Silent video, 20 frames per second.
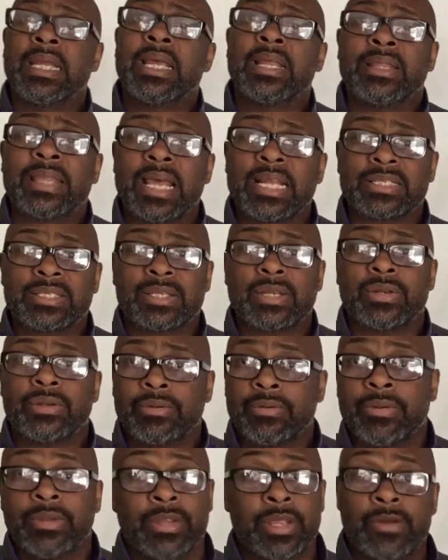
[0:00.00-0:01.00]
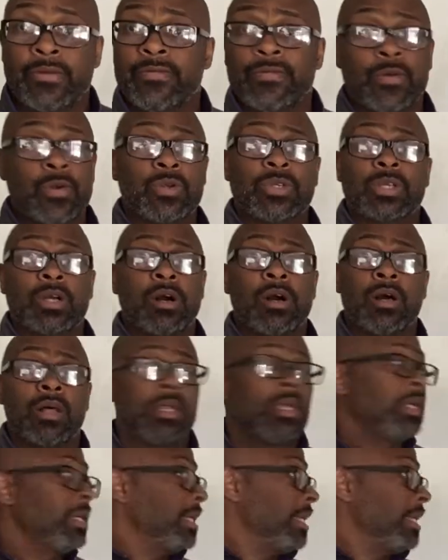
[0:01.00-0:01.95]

That's their first call,